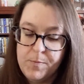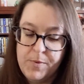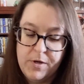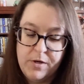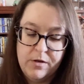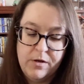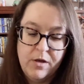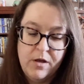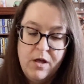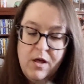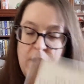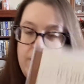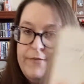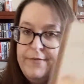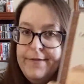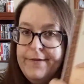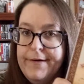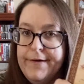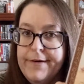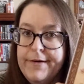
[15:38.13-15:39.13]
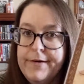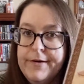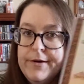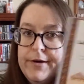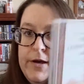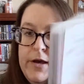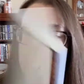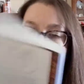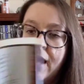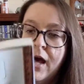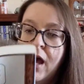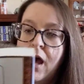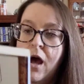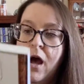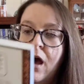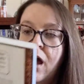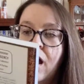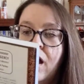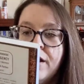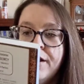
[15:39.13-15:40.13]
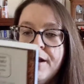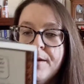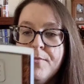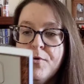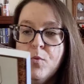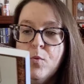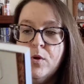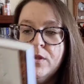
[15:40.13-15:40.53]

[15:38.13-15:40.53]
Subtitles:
But the Number